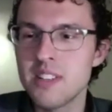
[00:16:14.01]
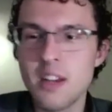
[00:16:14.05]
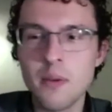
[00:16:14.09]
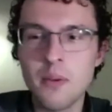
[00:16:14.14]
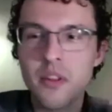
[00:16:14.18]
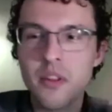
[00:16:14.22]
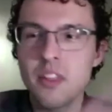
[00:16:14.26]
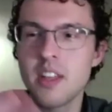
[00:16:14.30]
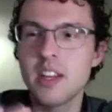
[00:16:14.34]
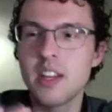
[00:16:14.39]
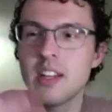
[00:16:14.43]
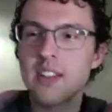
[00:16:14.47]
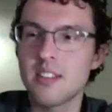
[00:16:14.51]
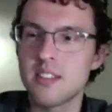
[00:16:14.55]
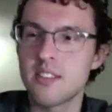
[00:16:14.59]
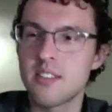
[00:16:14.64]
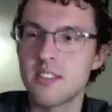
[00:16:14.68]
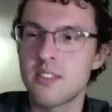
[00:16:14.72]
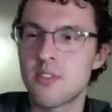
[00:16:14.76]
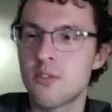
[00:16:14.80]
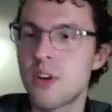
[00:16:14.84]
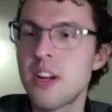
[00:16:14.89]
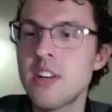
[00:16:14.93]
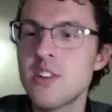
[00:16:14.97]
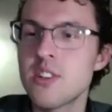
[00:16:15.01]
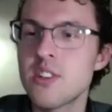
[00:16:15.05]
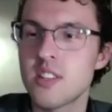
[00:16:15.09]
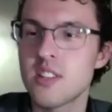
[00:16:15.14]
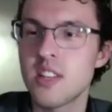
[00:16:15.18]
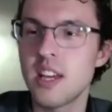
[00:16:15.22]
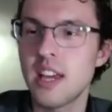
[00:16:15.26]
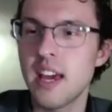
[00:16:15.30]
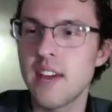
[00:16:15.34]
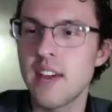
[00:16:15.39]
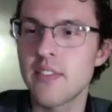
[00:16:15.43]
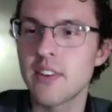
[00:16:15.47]
they would think it's the strangest
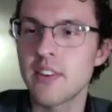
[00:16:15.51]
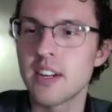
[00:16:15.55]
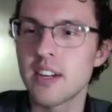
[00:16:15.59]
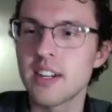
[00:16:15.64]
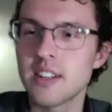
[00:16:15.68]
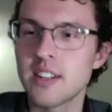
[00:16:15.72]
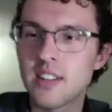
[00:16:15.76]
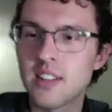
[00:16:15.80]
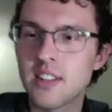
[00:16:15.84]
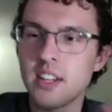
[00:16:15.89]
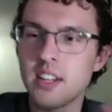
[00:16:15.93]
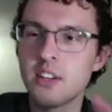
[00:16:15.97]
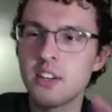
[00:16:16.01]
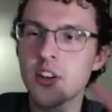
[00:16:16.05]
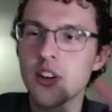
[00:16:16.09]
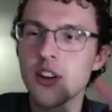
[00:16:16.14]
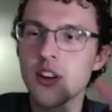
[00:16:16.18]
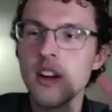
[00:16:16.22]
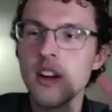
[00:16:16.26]
thing ever because like you're